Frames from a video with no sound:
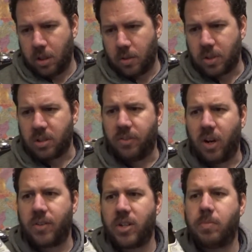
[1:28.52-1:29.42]
So it's a
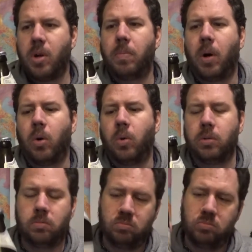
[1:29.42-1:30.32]
500ml bottle,
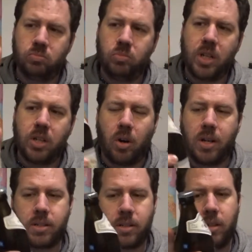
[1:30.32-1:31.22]
really
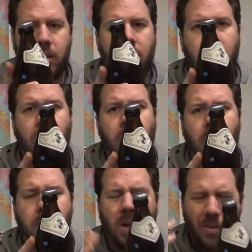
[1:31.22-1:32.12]
nice.
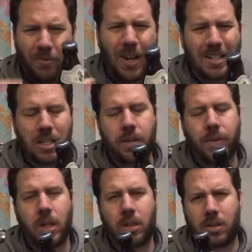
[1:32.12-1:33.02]
Fancy
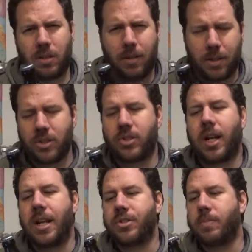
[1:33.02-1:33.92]
something like just to
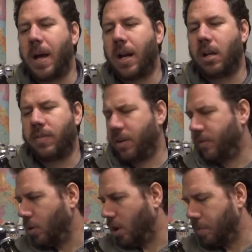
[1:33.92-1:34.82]
cleanse the palate. I've had a
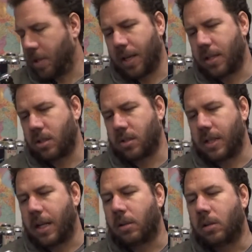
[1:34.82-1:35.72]
few IPAs just
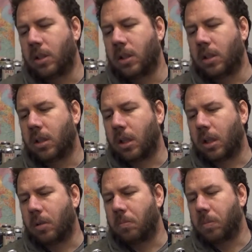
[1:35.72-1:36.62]
now.
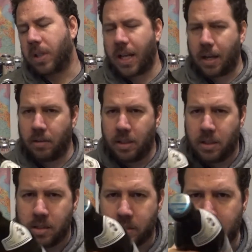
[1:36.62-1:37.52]
But yeah,
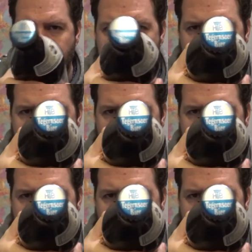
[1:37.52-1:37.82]
so there's the